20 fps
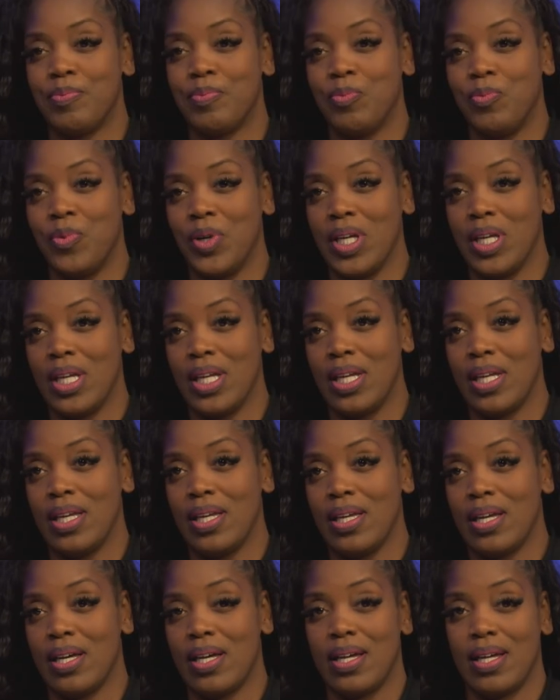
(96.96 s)

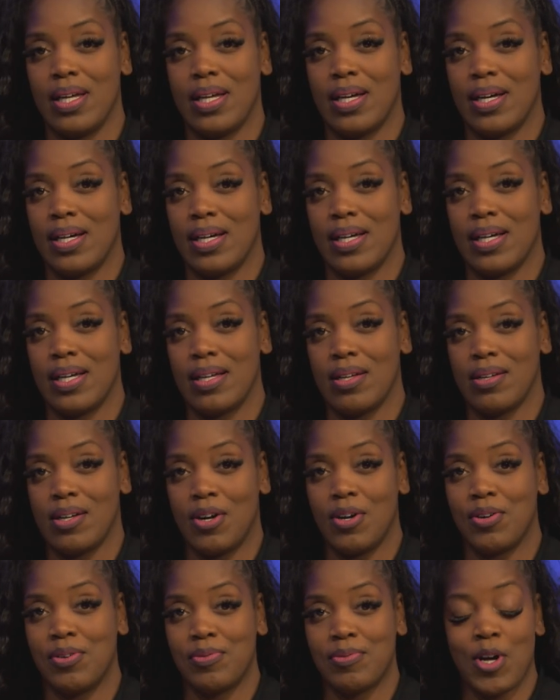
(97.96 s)
we uh,
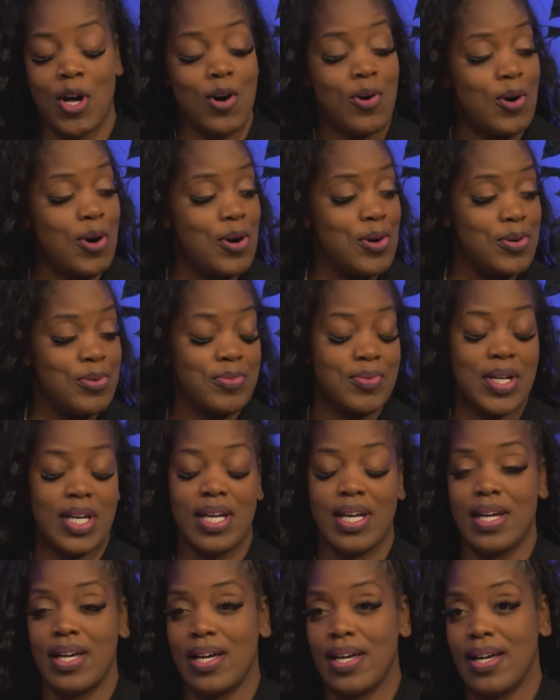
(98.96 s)
own, co own
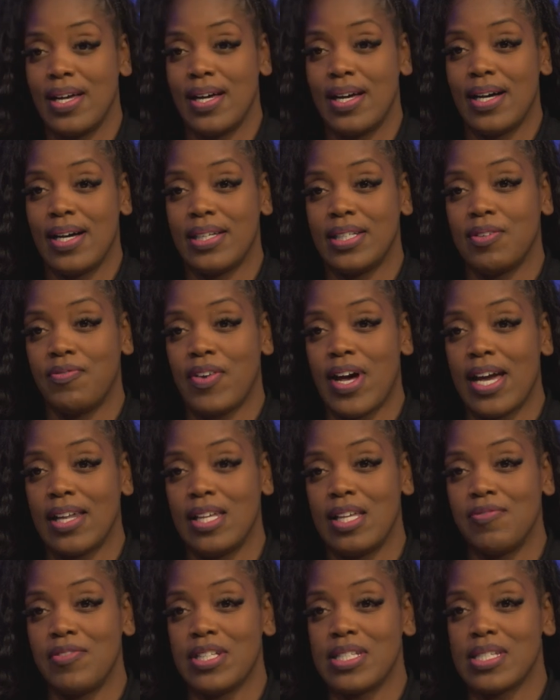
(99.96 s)
uh, Divine
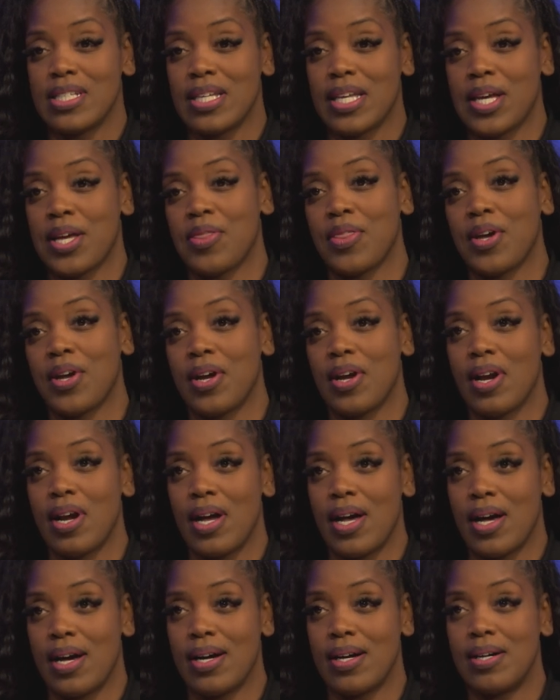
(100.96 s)
Living Together.
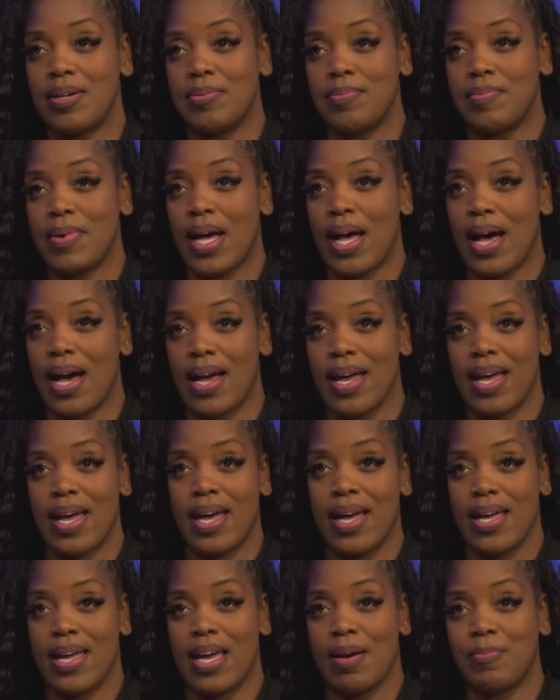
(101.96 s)
Um,
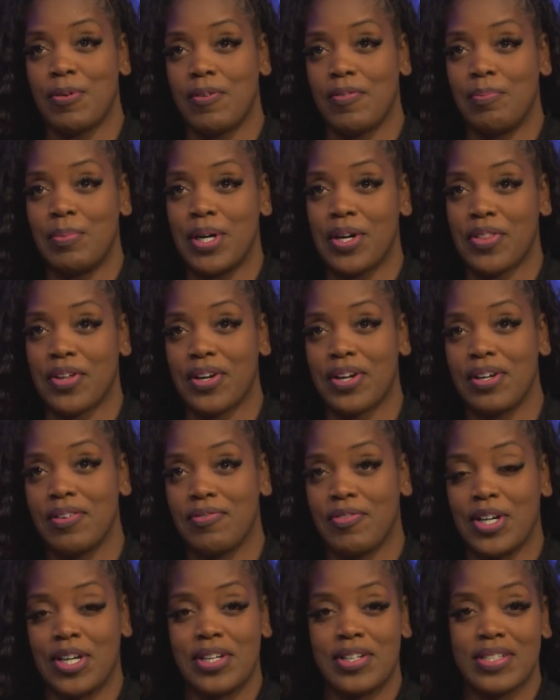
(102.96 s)
I am a mother
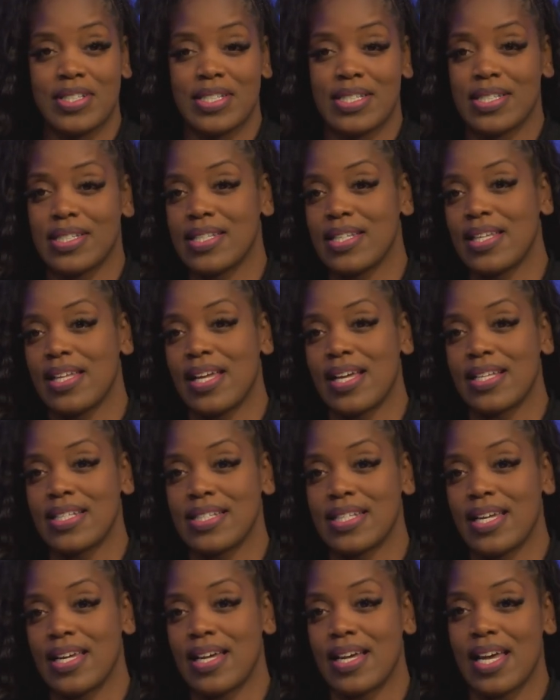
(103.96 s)
first, I
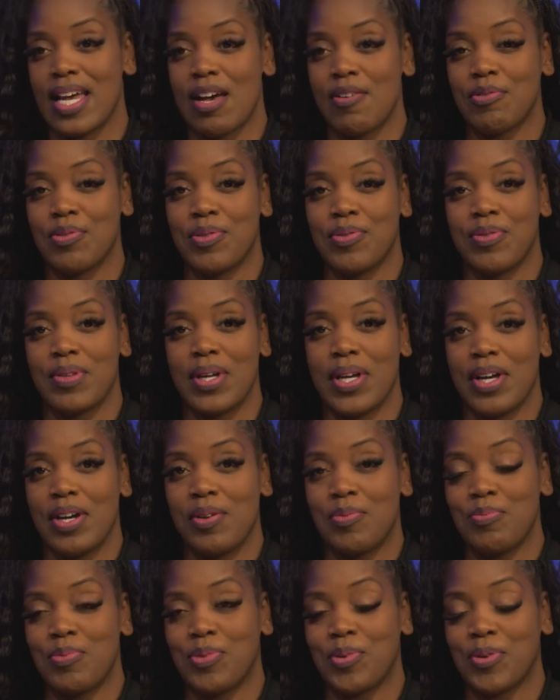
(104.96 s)
say. I have
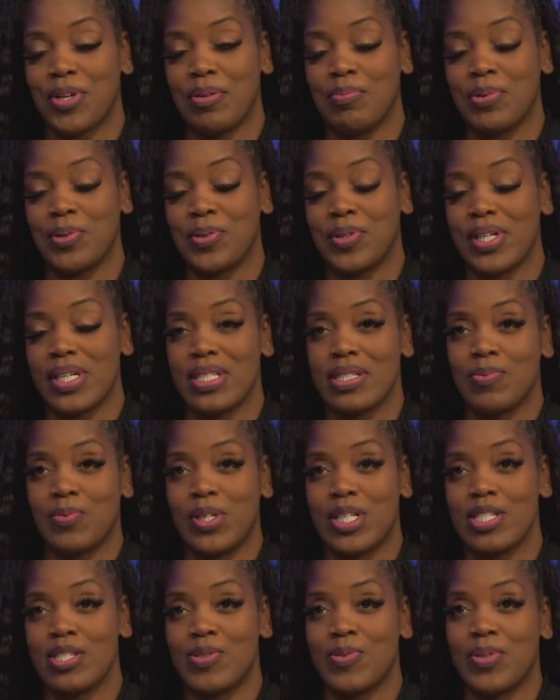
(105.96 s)
um, three boys,
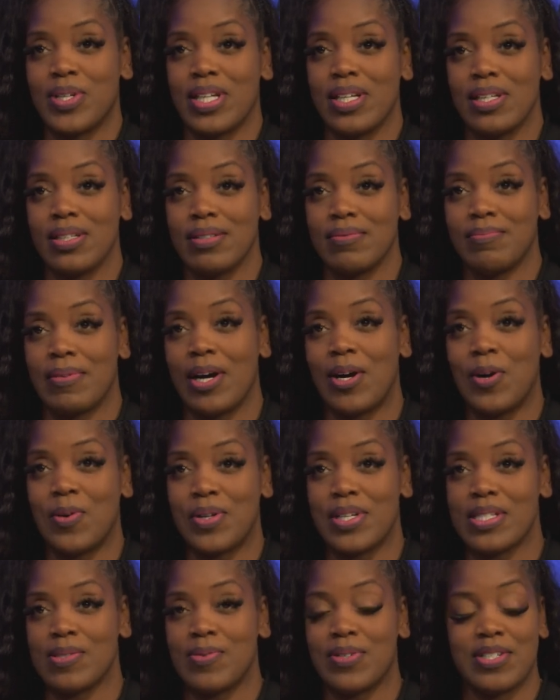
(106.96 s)
one 20, my
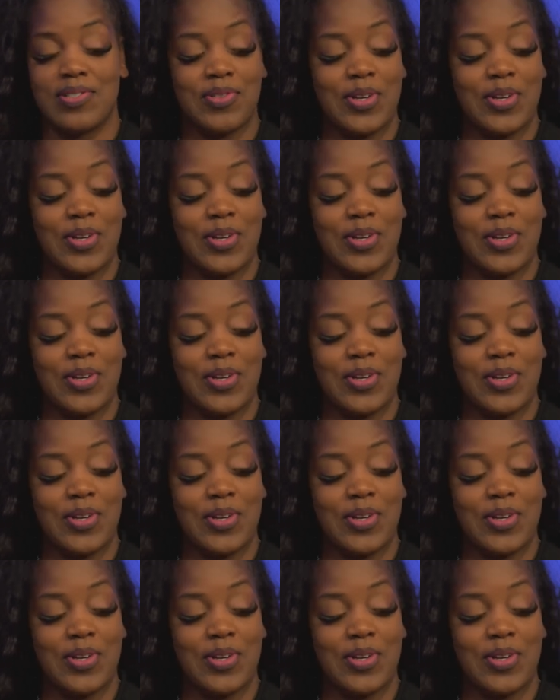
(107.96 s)
oldest one is